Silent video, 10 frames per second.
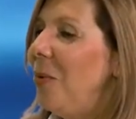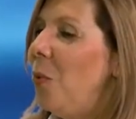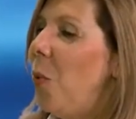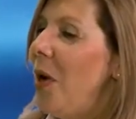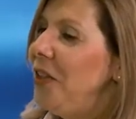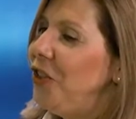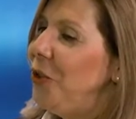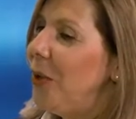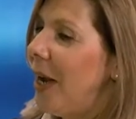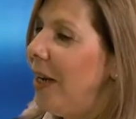Once
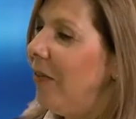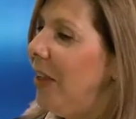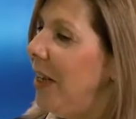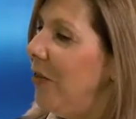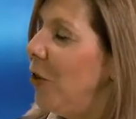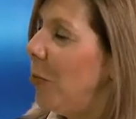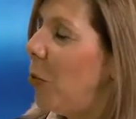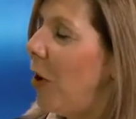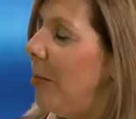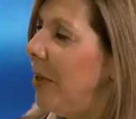you kind of leave your
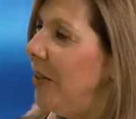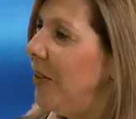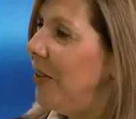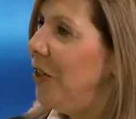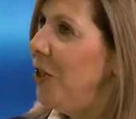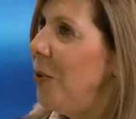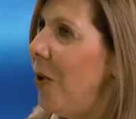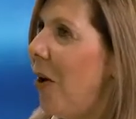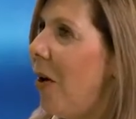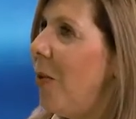appointments, do you
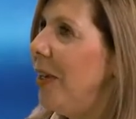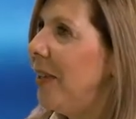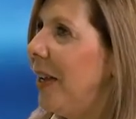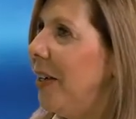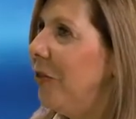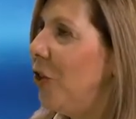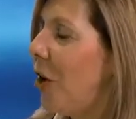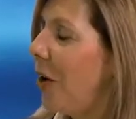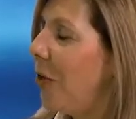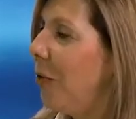always kind of
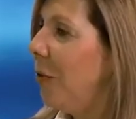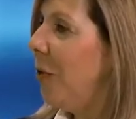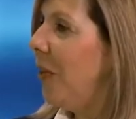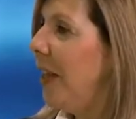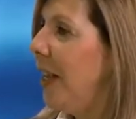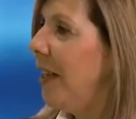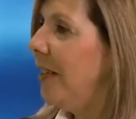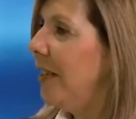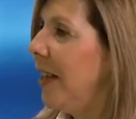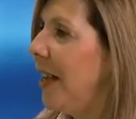talk through
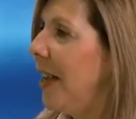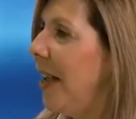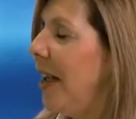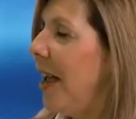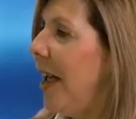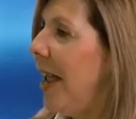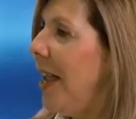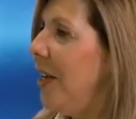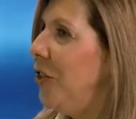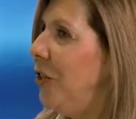things? Like,
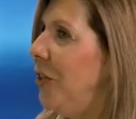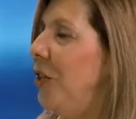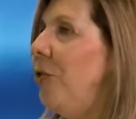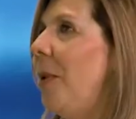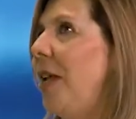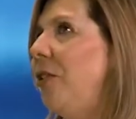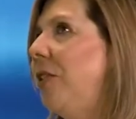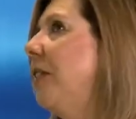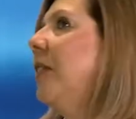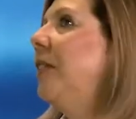do you make your
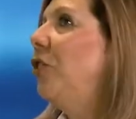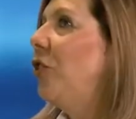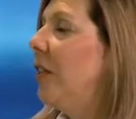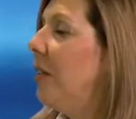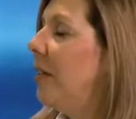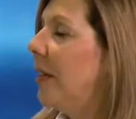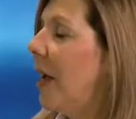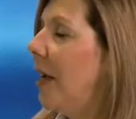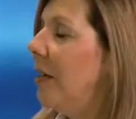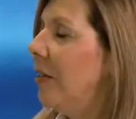decisions
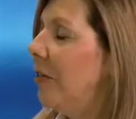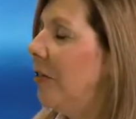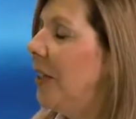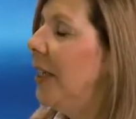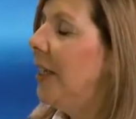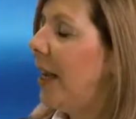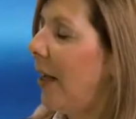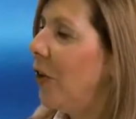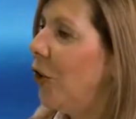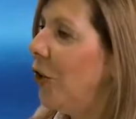kind of
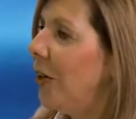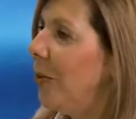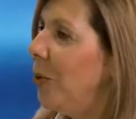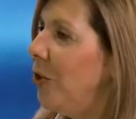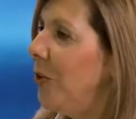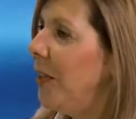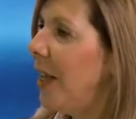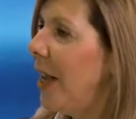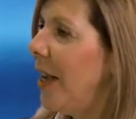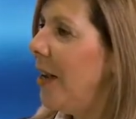together, would you
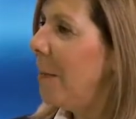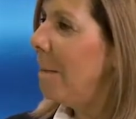say?